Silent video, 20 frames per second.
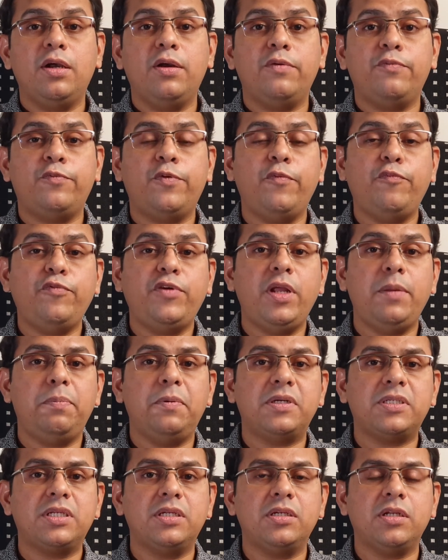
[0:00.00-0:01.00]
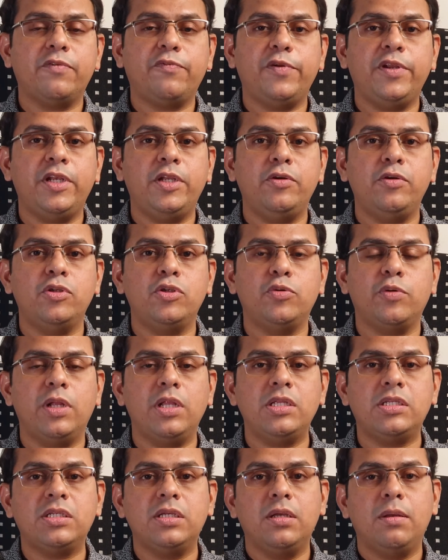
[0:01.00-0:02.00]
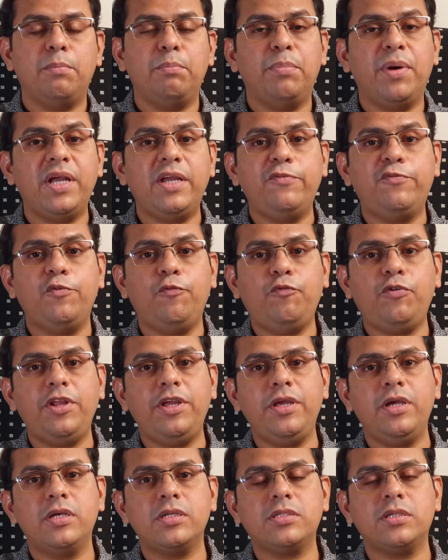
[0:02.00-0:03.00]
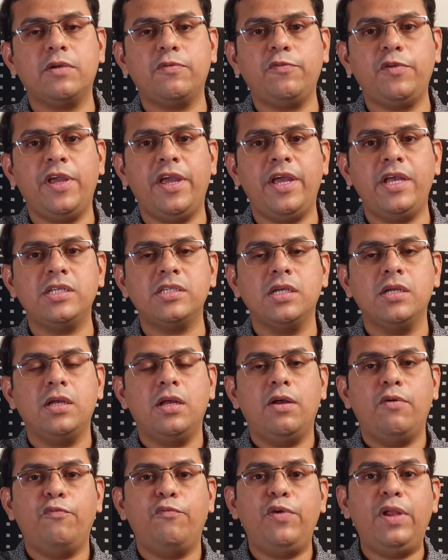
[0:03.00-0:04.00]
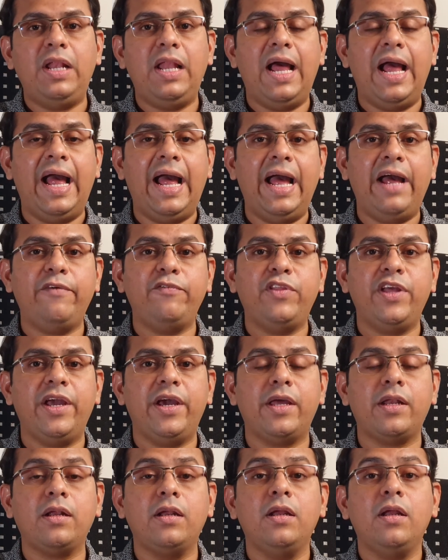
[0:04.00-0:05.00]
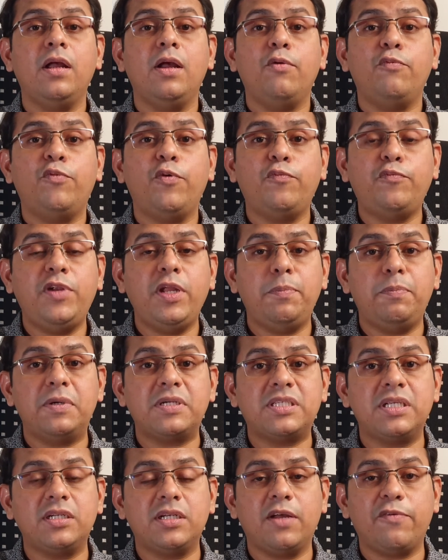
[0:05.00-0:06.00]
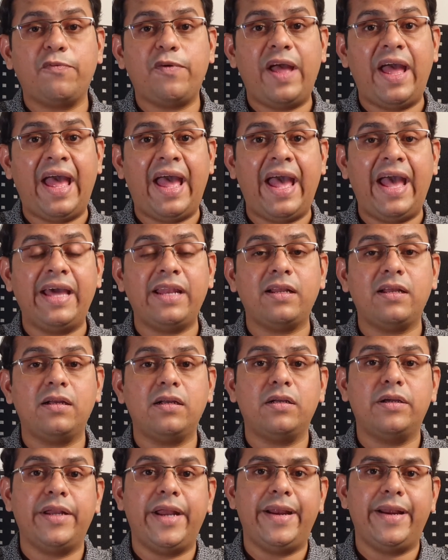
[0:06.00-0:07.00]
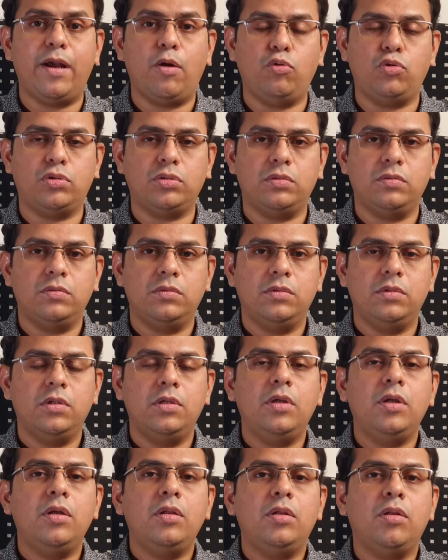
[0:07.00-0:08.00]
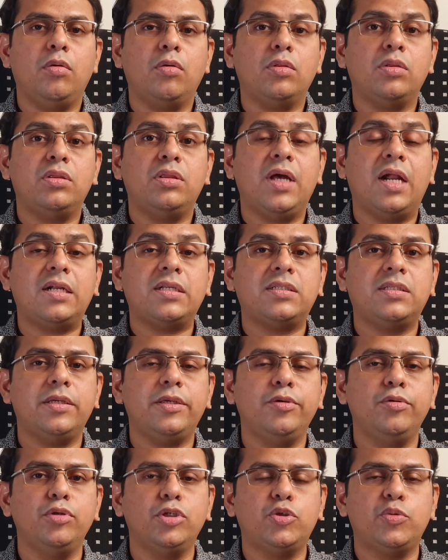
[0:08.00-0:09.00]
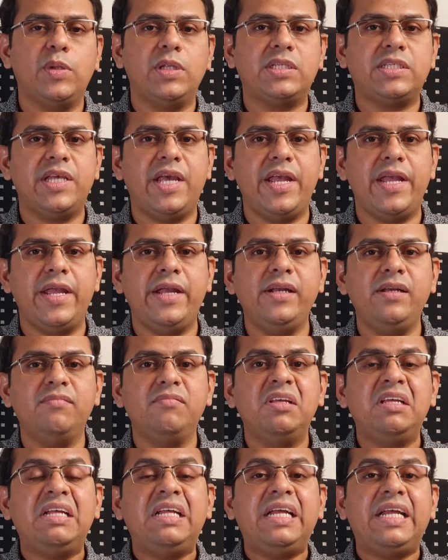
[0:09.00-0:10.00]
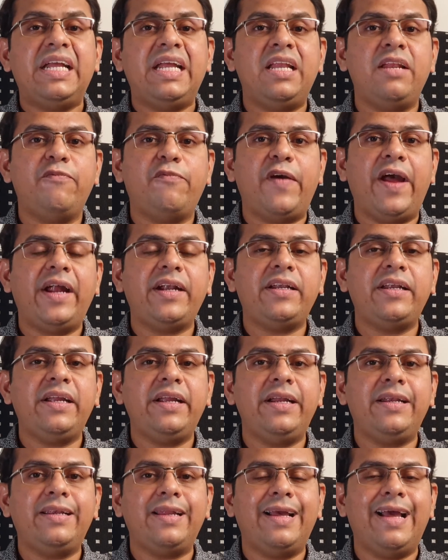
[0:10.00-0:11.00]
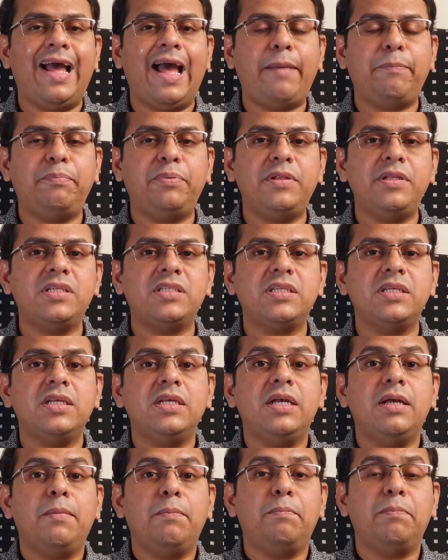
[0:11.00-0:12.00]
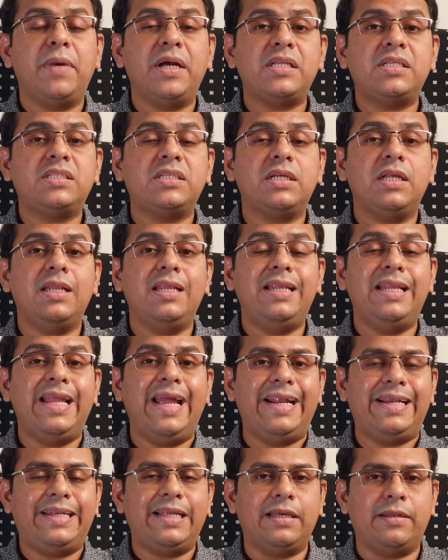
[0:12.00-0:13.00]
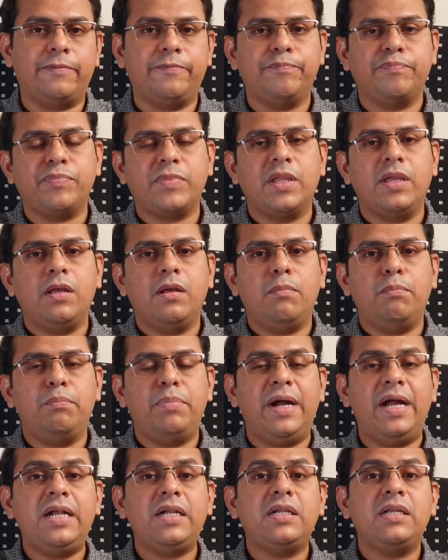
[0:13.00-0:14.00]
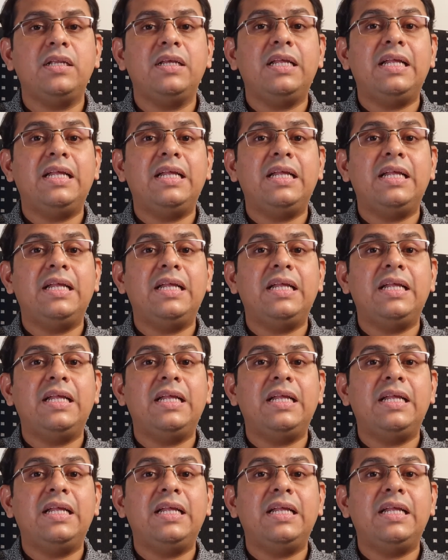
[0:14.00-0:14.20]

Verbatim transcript: 50% of individuals by 50 years of age will have their 50% of hair grayed out. Now that's the usual saying. In fact, it happens much later. But